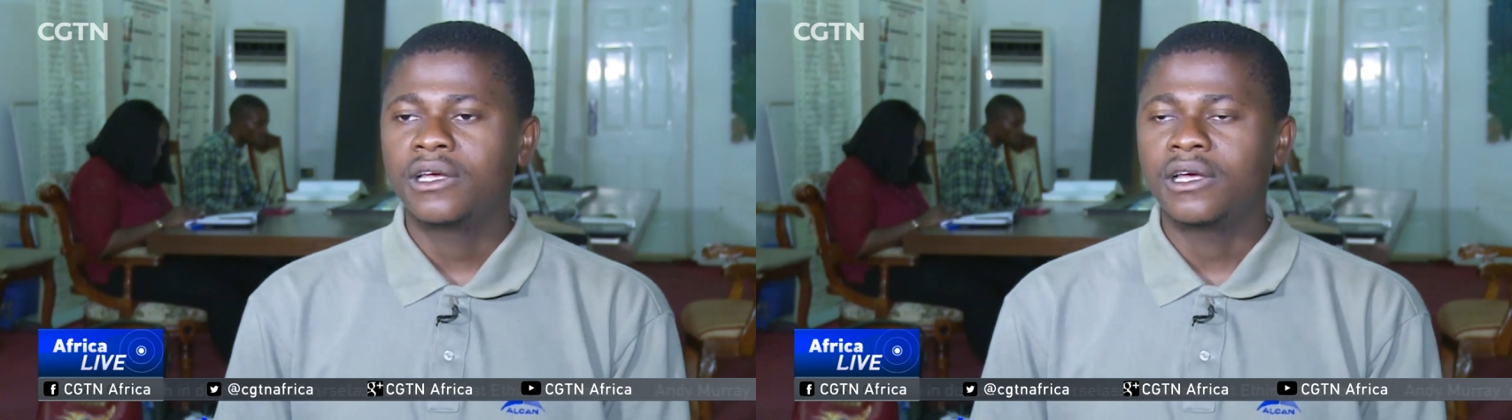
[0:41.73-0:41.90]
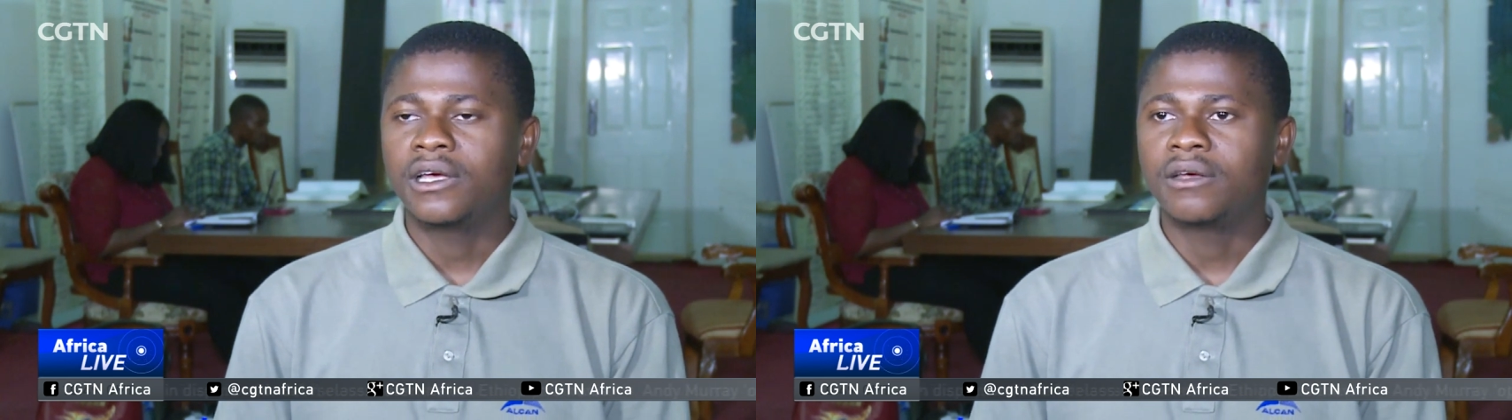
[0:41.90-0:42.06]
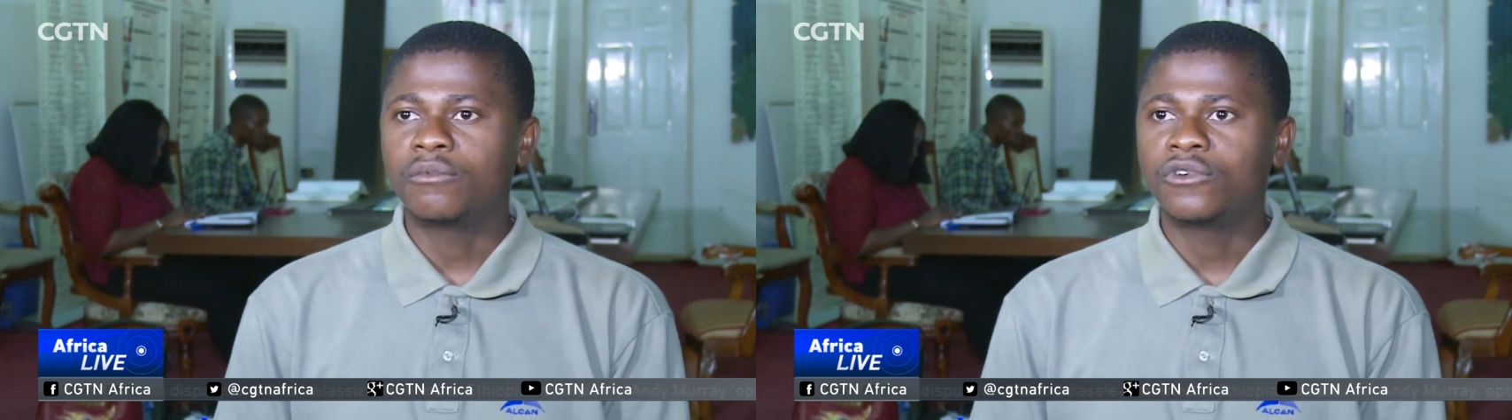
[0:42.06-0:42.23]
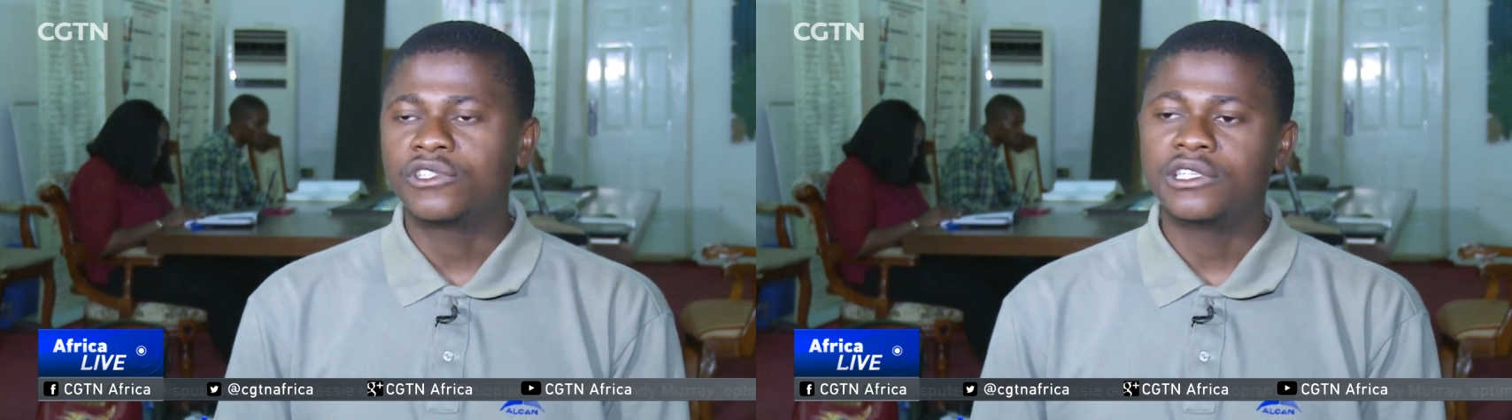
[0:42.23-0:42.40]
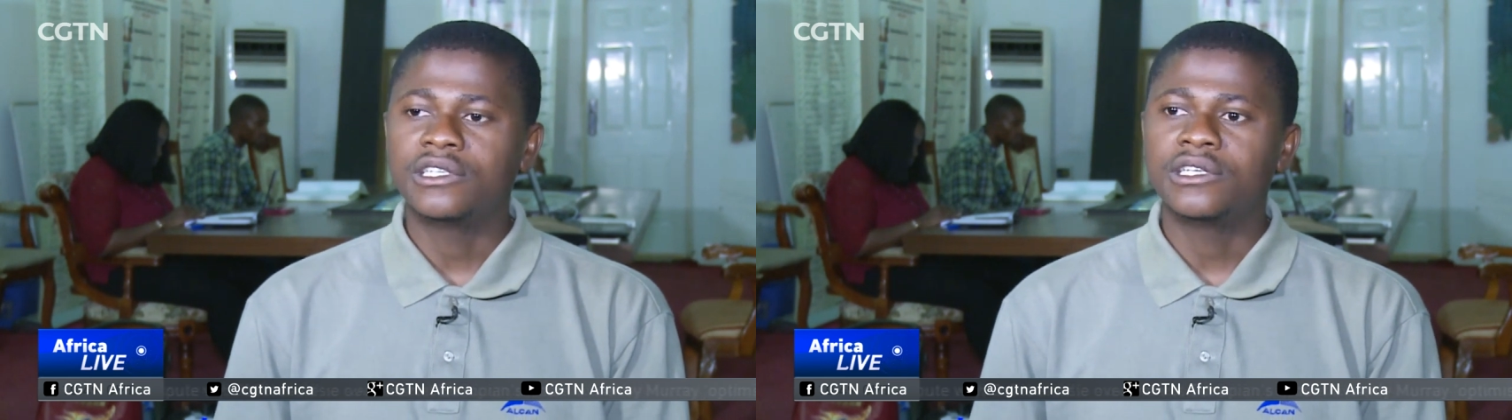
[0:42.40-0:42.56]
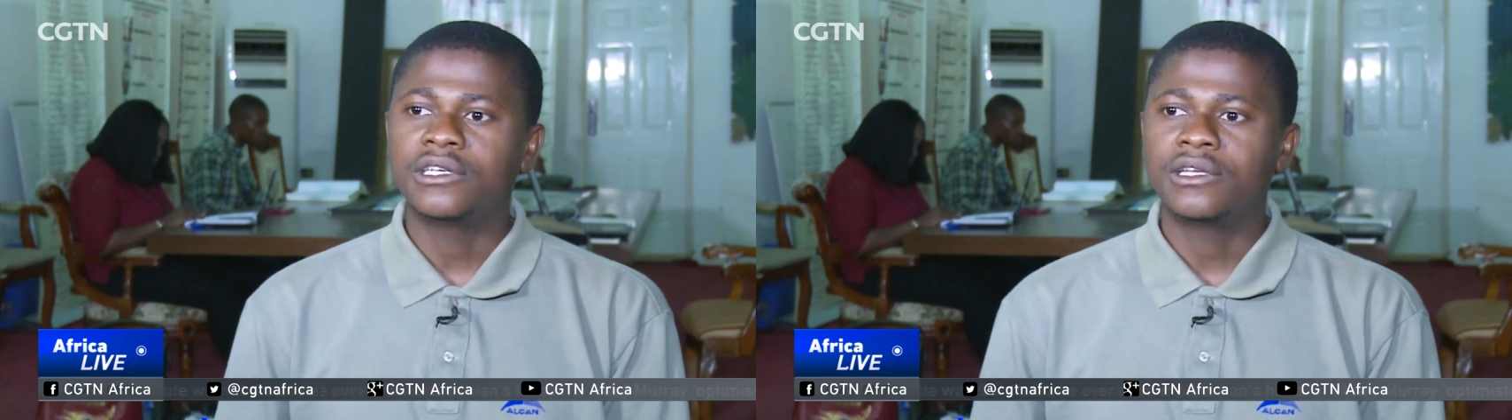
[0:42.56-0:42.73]
Um, but in
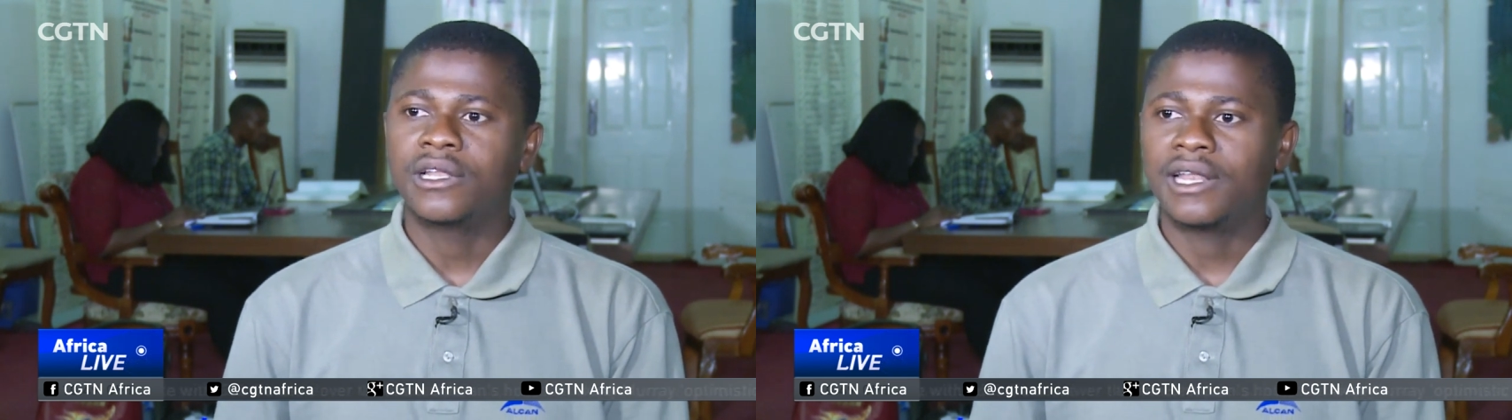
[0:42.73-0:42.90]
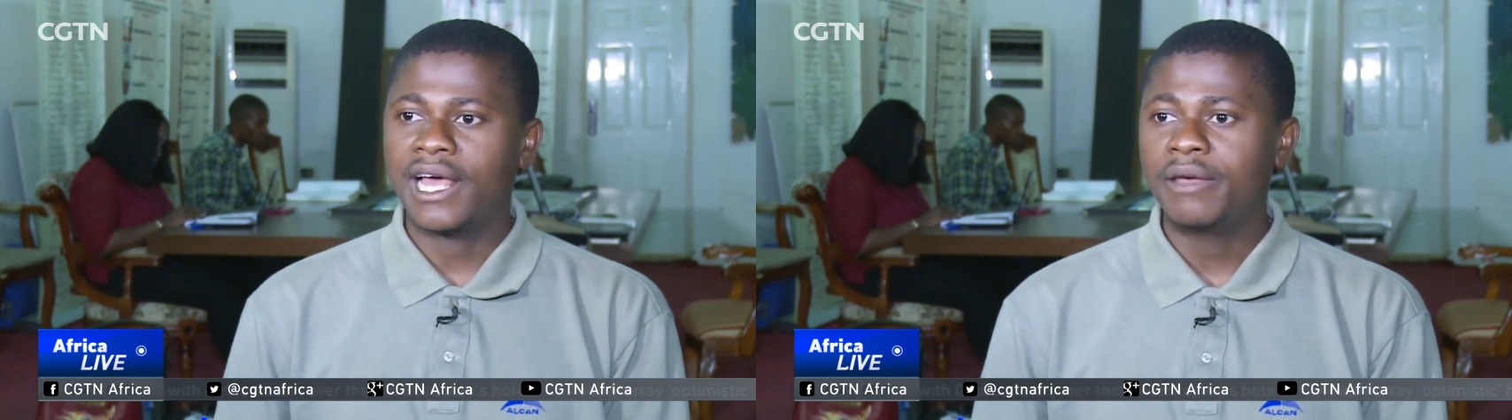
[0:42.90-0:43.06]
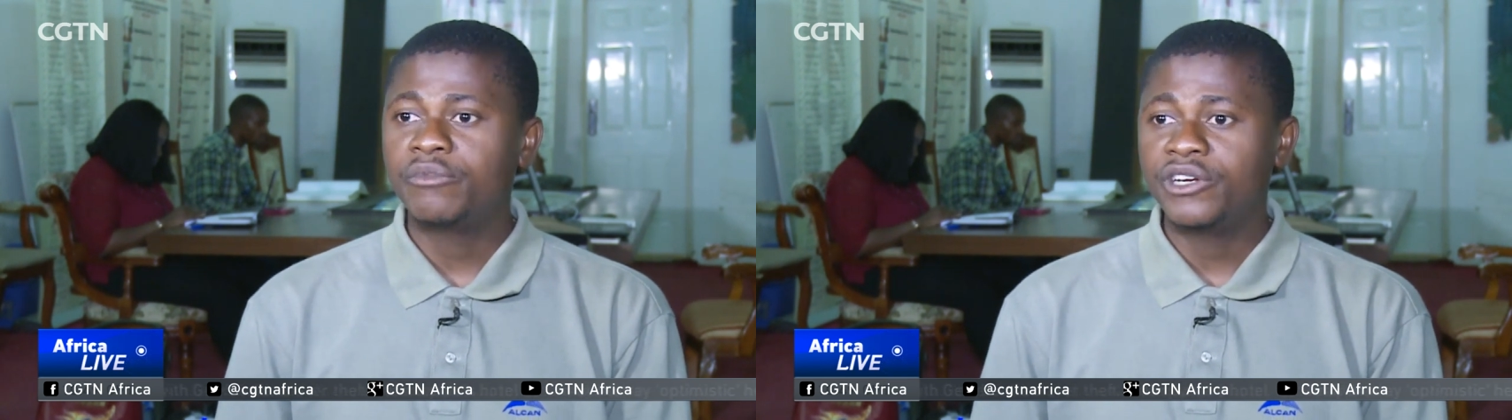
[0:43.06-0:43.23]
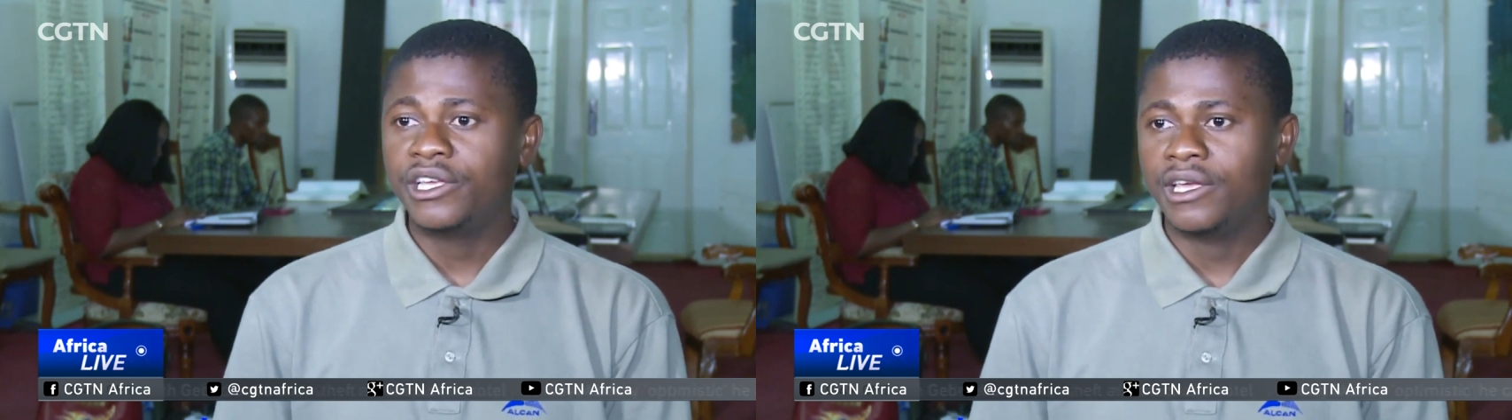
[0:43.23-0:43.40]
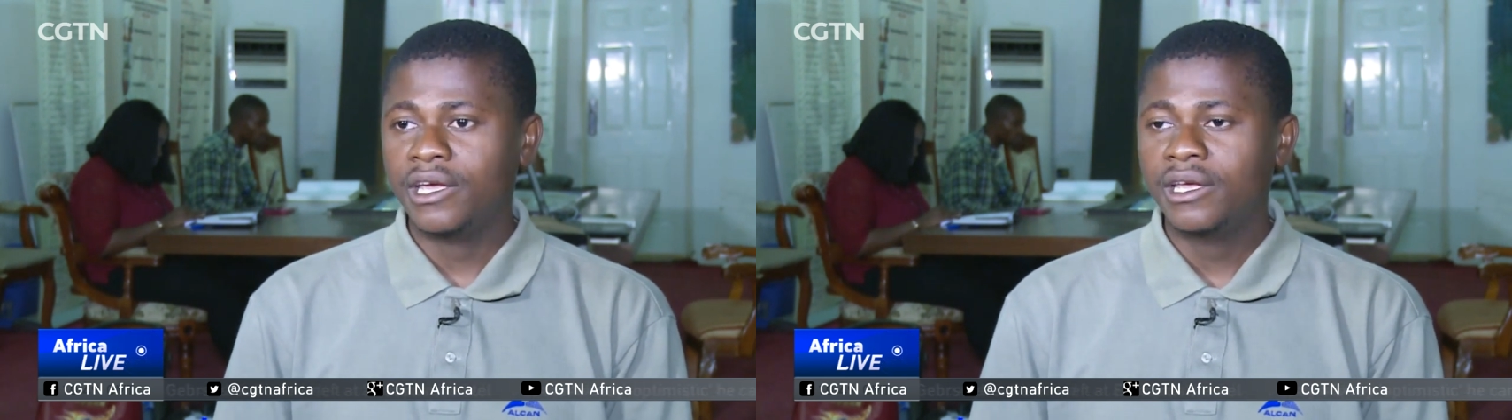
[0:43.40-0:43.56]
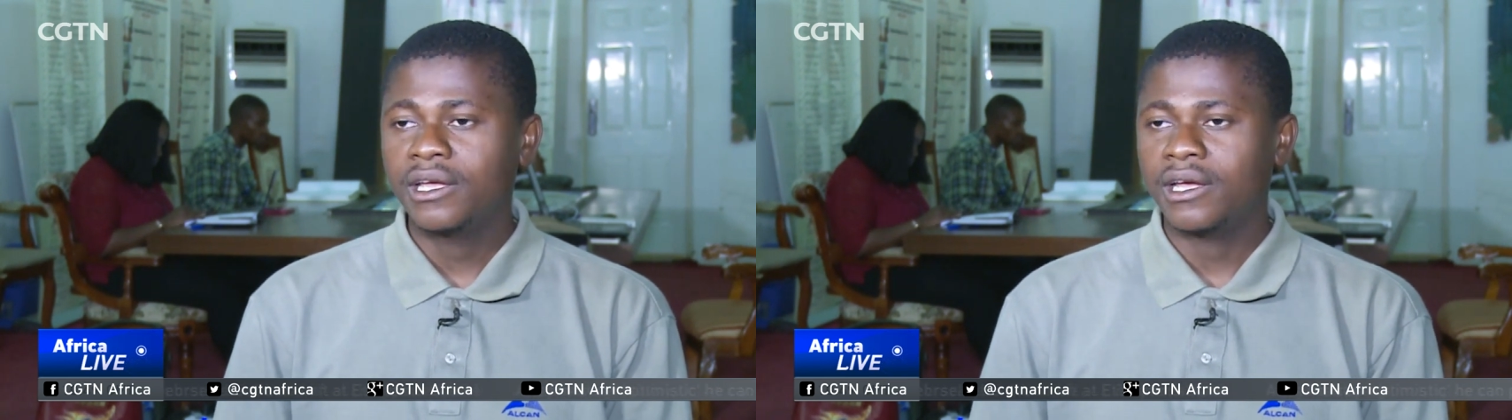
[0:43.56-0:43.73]
the library here,